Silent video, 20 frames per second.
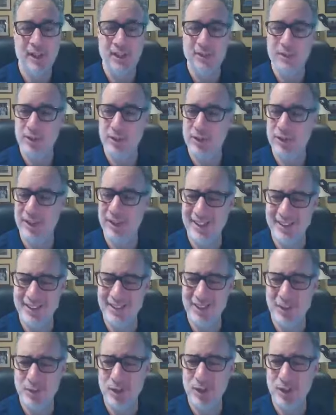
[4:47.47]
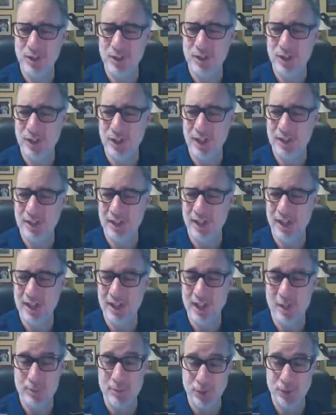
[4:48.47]
So there's a lot of stuff you can learn
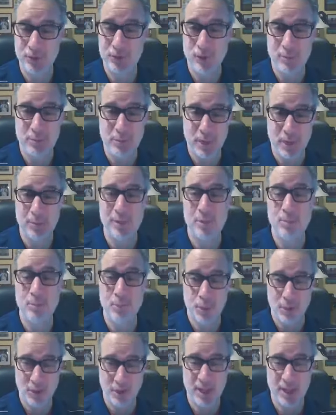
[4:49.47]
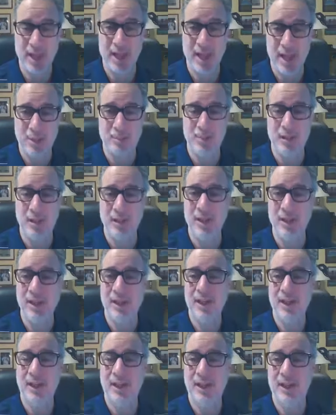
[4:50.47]
online, and you'll see probably more of that happen
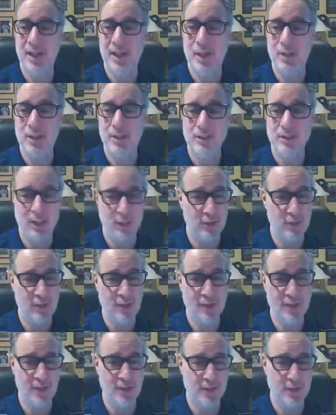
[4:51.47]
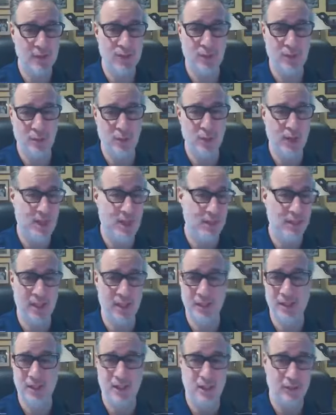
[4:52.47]
because uh, I don't think this whole
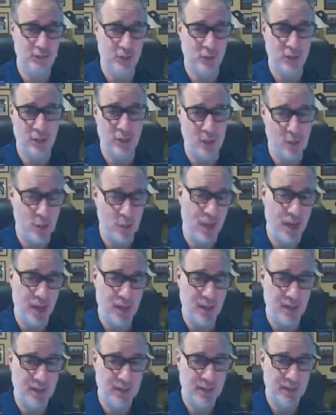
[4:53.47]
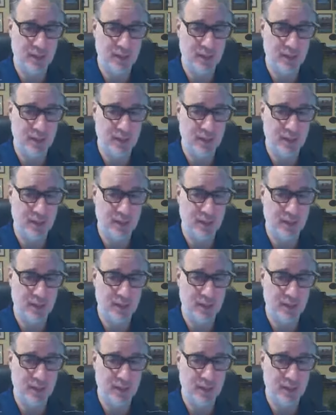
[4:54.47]
online thing is going away.